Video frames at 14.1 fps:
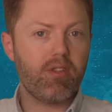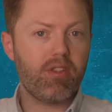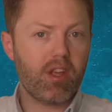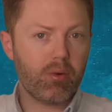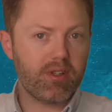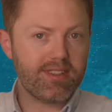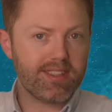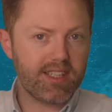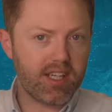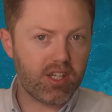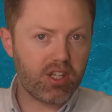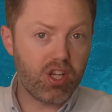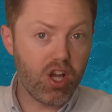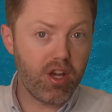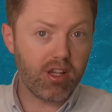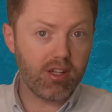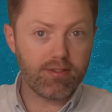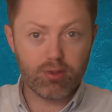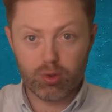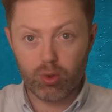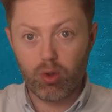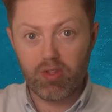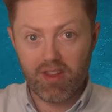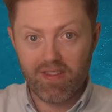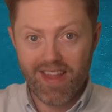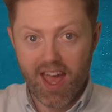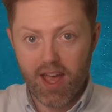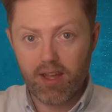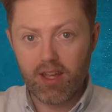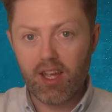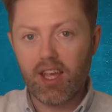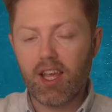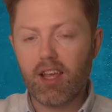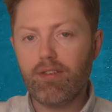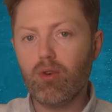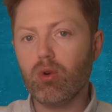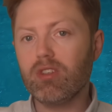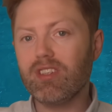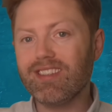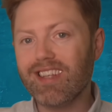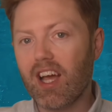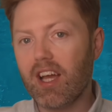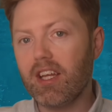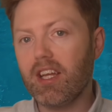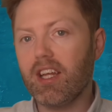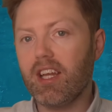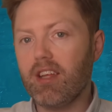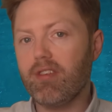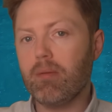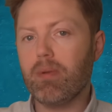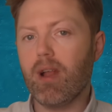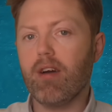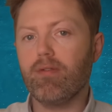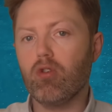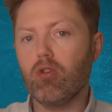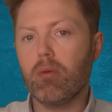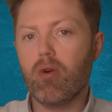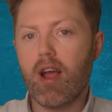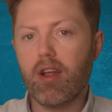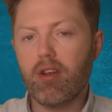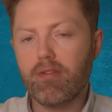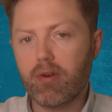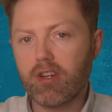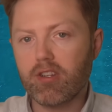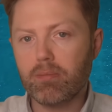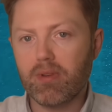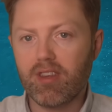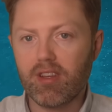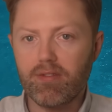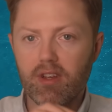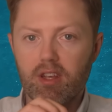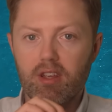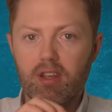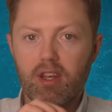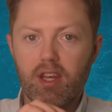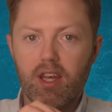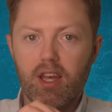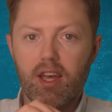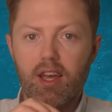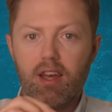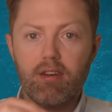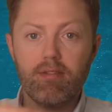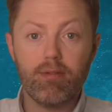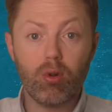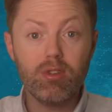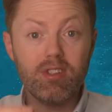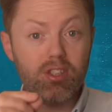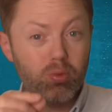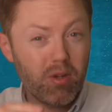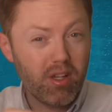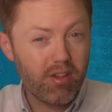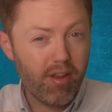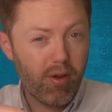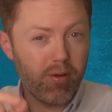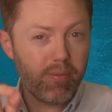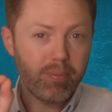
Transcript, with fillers: there is a kernel of truth in that. If you're designing an E V platform around a very specific uh, voltage window,